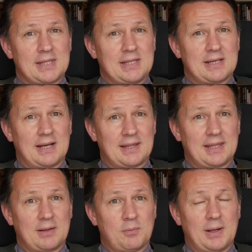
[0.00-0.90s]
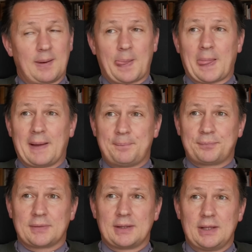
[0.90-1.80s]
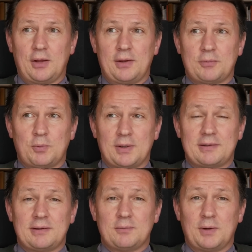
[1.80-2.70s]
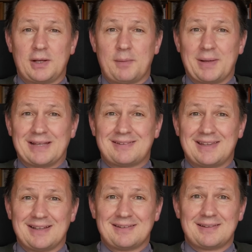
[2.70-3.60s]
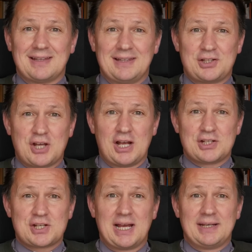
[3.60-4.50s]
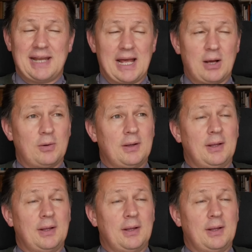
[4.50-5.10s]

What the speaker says: you kind of think, well, this is one of the biggest things in the church, and now,